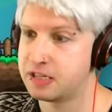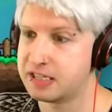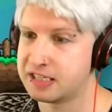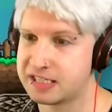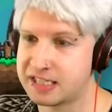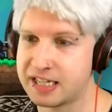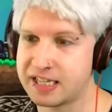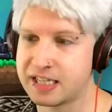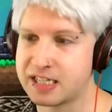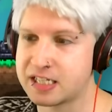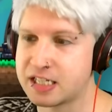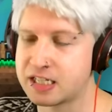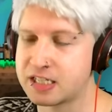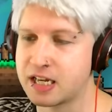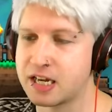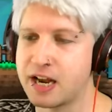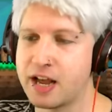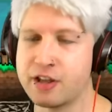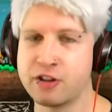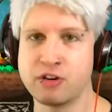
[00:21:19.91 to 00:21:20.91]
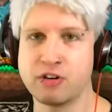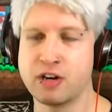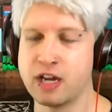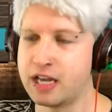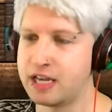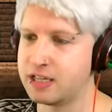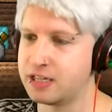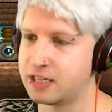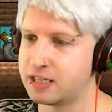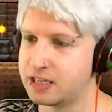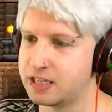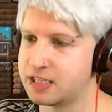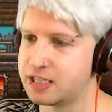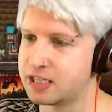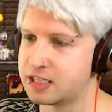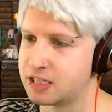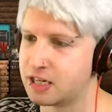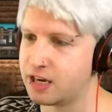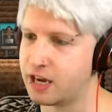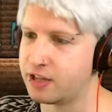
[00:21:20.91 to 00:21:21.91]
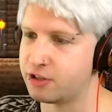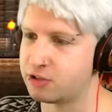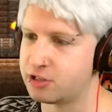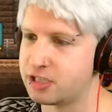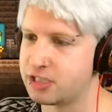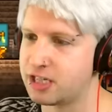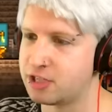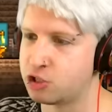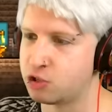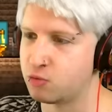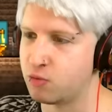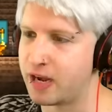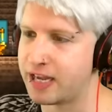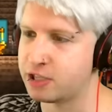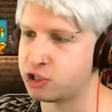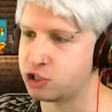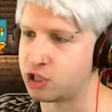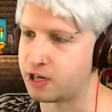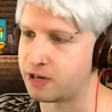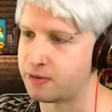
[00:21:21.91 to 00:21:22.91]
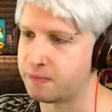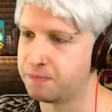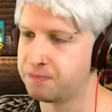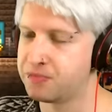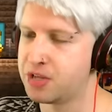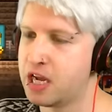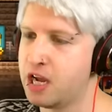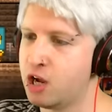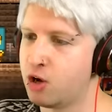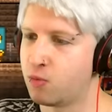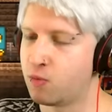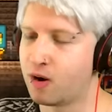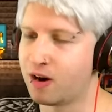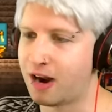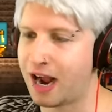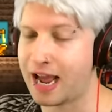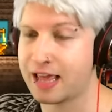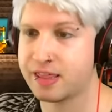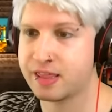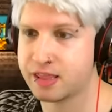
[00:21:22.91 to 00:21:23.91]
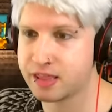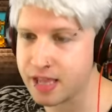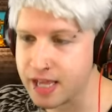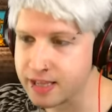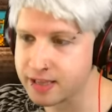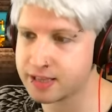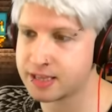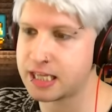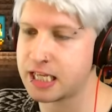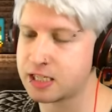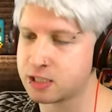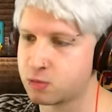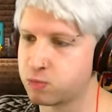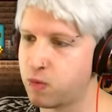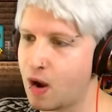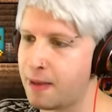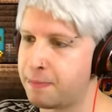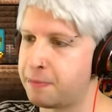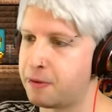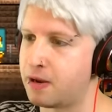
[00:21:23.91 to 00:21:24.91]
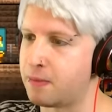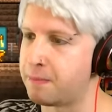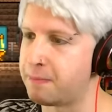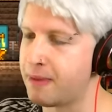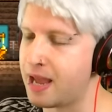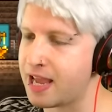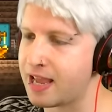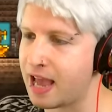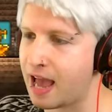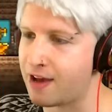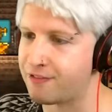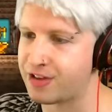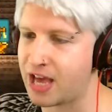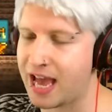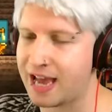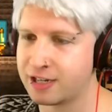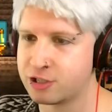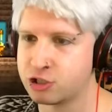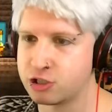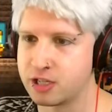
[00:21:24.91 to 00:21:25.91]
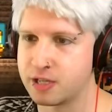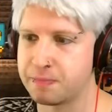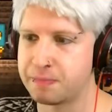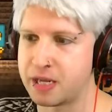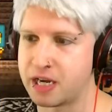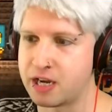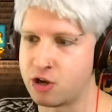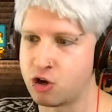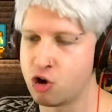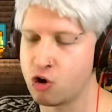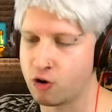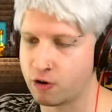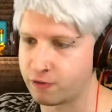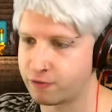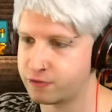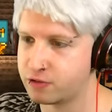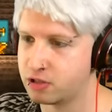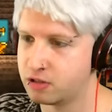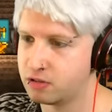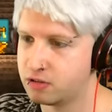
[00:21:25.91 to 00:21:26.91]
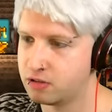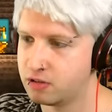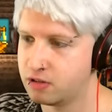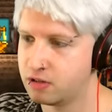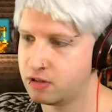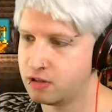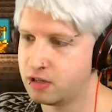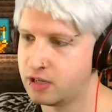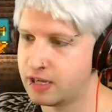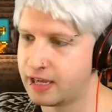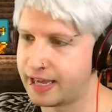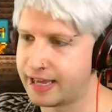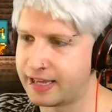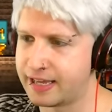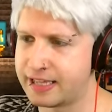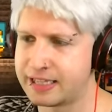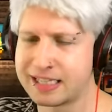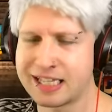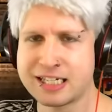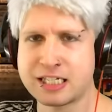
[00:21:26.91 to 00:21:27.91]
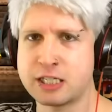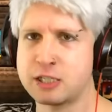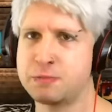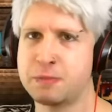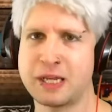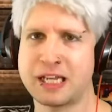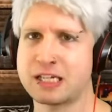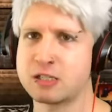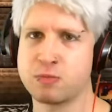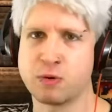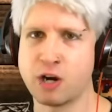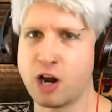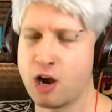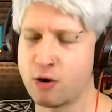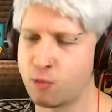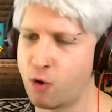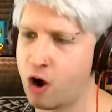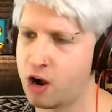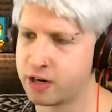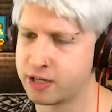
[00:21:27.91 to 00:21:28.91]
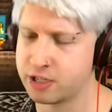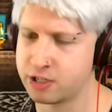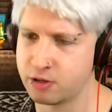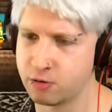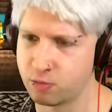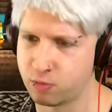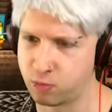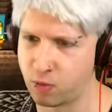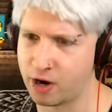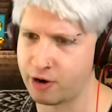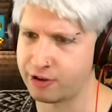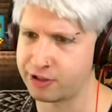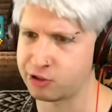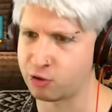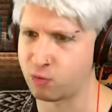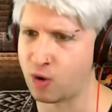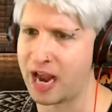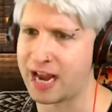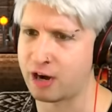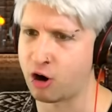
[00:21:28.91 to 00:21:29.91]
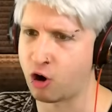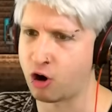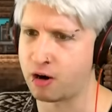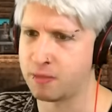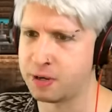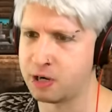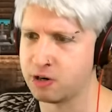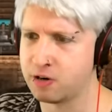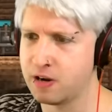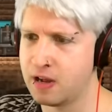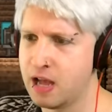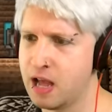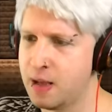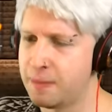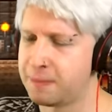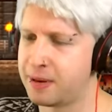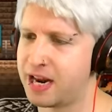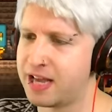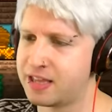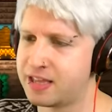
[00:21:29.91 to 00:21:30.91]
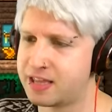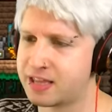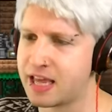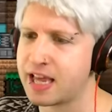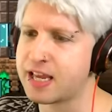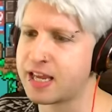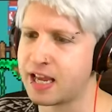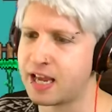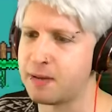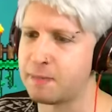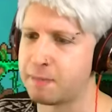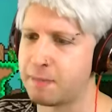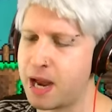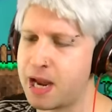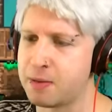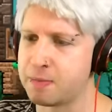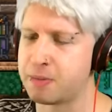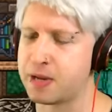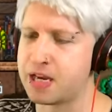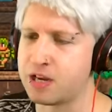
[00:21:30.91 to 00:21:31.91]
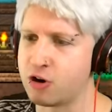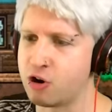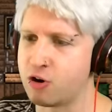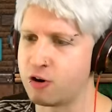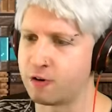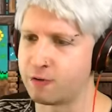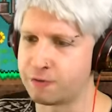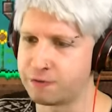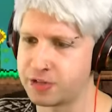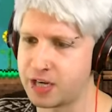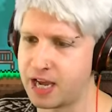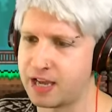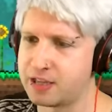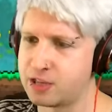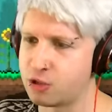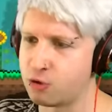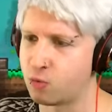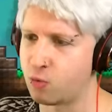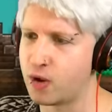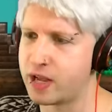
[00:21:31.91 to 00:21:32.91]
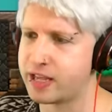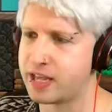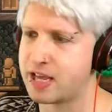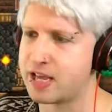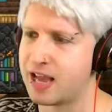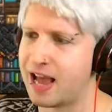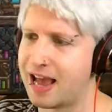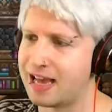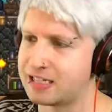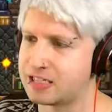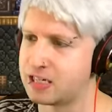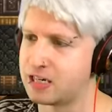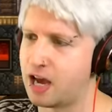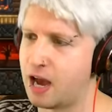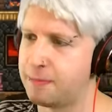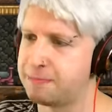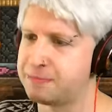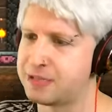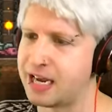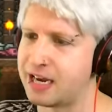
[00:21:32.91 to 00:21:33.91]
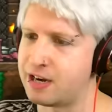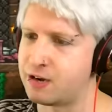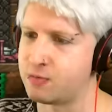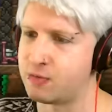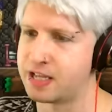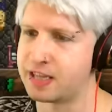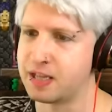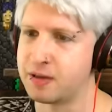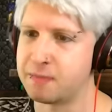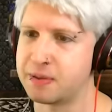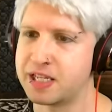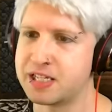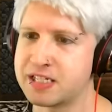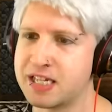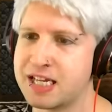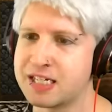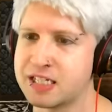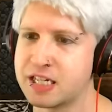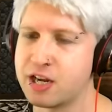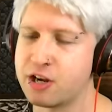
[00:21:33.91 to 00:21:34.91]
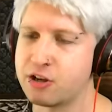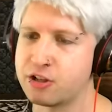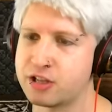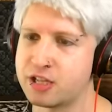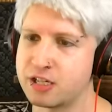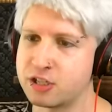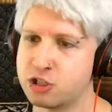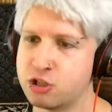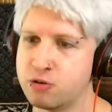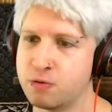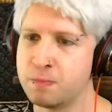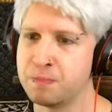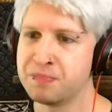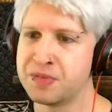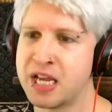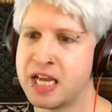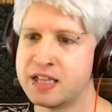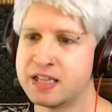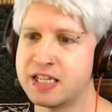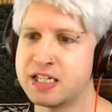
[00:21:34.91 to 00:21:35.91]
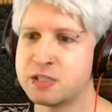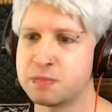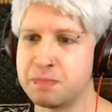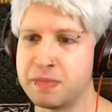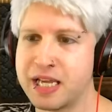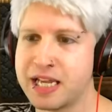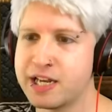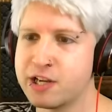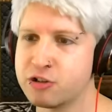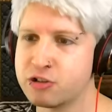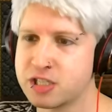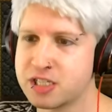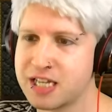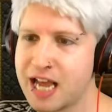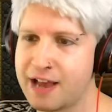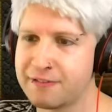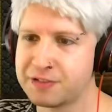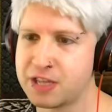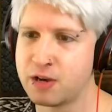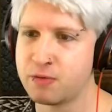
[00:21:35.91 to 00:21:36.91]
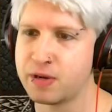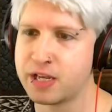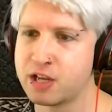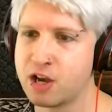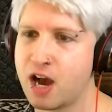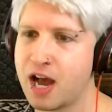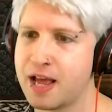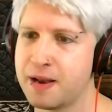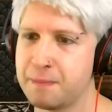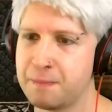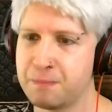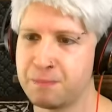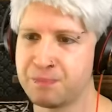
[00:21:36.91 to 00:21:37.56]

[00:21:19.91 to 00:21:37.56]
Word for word: See, this is another uh, this is another situation where I think this weapon may have actually been nerfed. A unless it's because we're not wearing the right armor, but I think it might be nerfed and the wiki hasn't updated with it, because that's the other thing too. This meteor staff that we got,